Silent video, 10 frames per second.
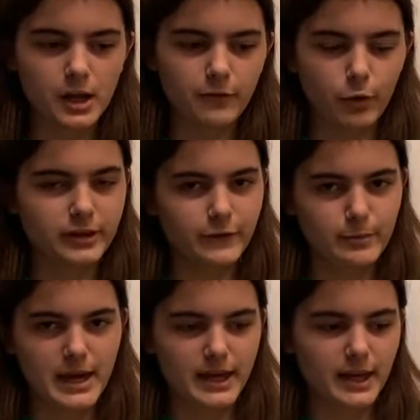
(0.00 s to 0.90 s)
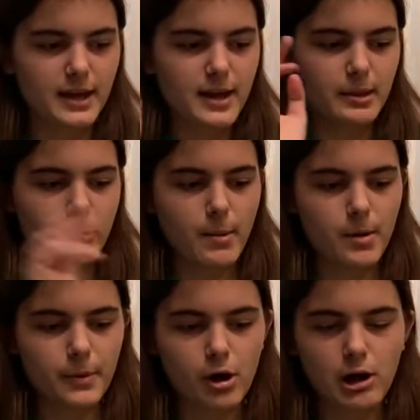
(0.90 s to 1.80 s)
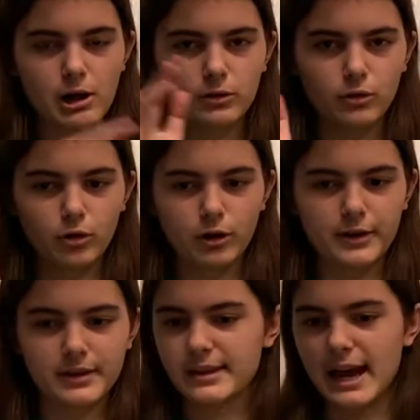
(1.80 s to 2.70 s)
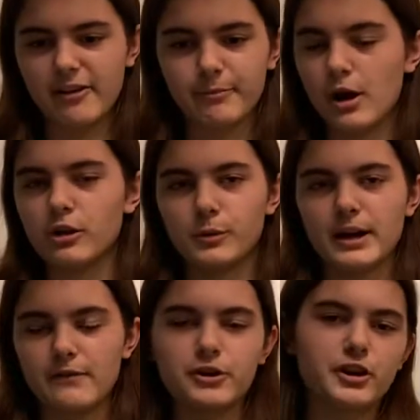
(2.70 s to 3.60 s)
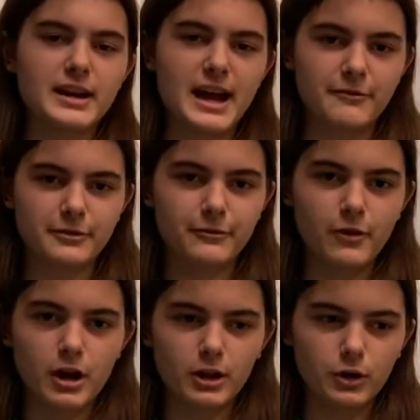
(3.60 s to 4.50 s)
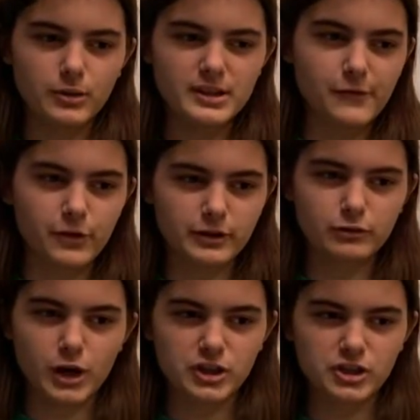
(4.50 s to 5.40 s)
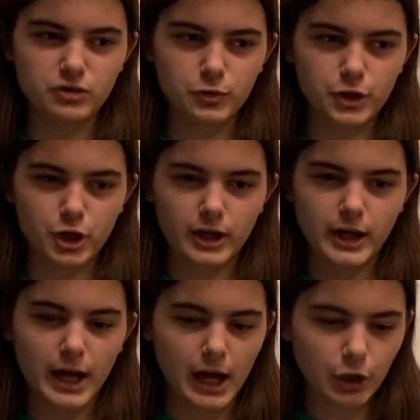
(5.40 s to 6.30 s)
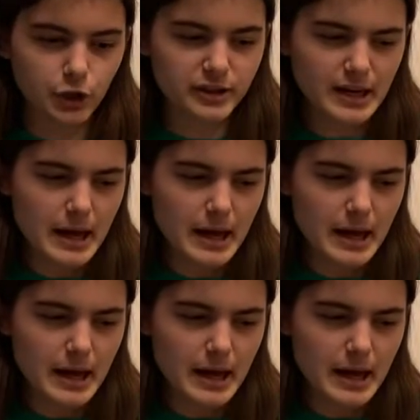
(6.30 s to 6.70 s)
Of course, if you're making the Premier Ball or the Dive Ball or whatever, you're going to have to follow different instructions with your colors,